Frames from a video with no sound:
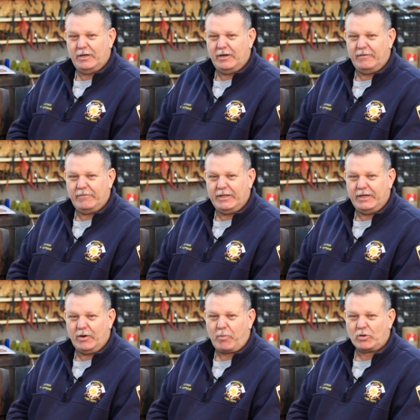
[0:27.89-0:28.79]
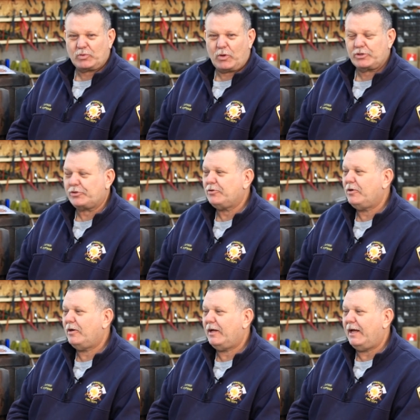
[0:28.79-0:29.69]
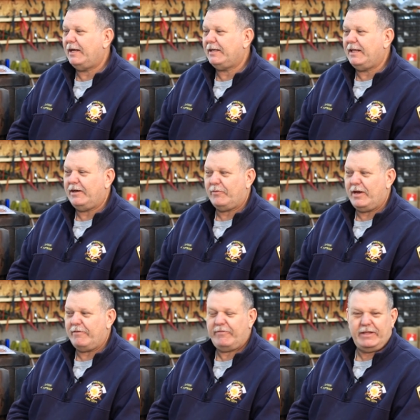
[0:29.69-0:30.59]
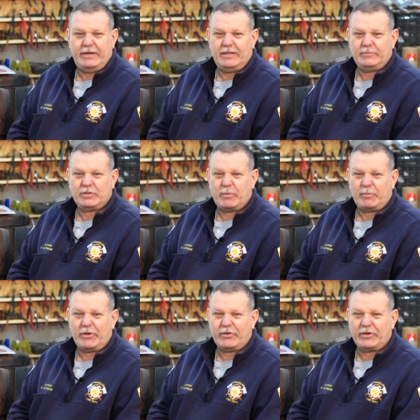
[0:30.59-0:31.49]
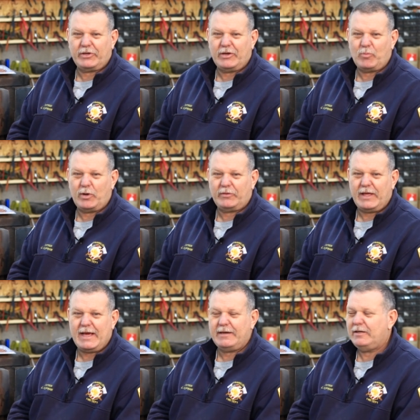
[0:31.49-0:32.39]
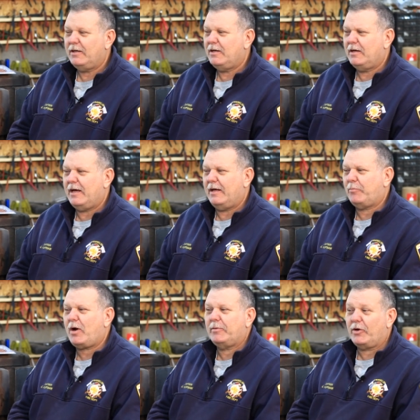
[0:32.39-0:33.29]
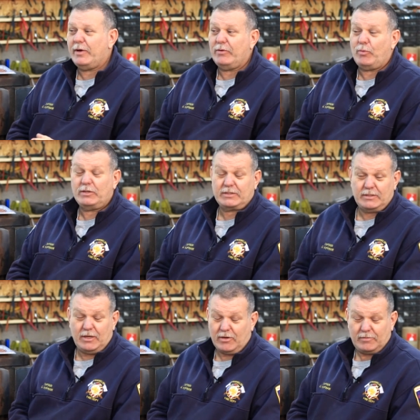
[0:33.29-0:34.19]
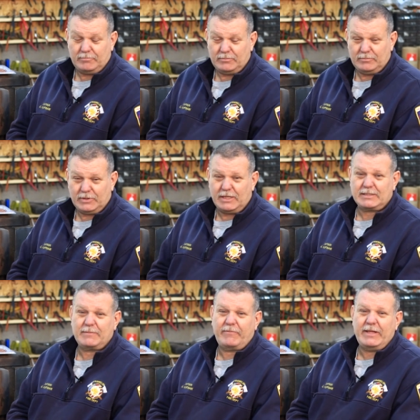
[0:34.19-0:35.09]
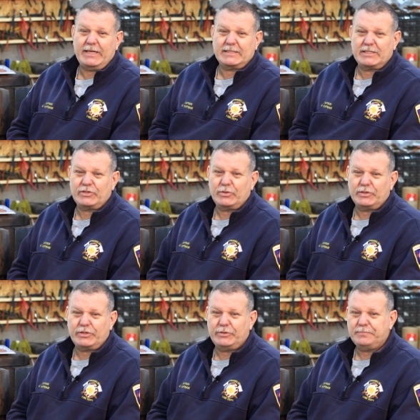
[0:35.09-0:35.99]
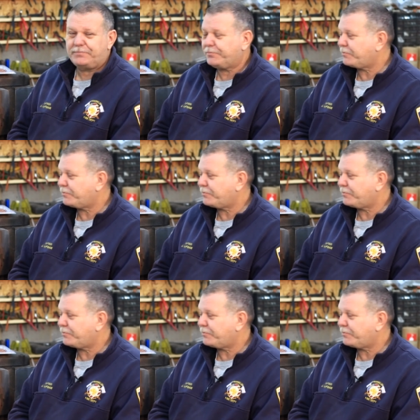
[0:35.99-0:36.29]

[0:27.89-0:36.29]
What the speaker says: of the parts washer and get it ready fitted up so my brother can come weld that, and probably go ahead and cut some fittings into it too.